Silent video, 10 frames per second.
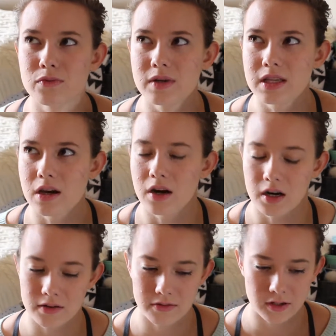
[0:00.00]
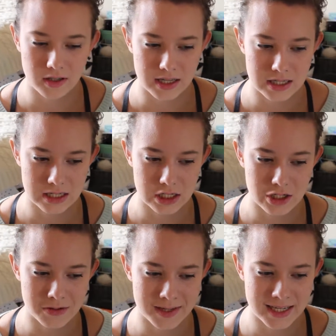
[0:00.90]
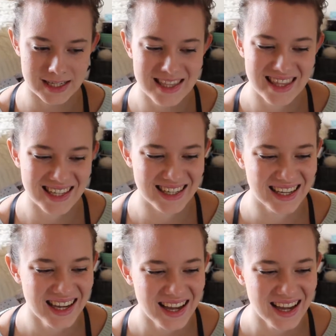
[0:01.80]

really hard for a classic to do because the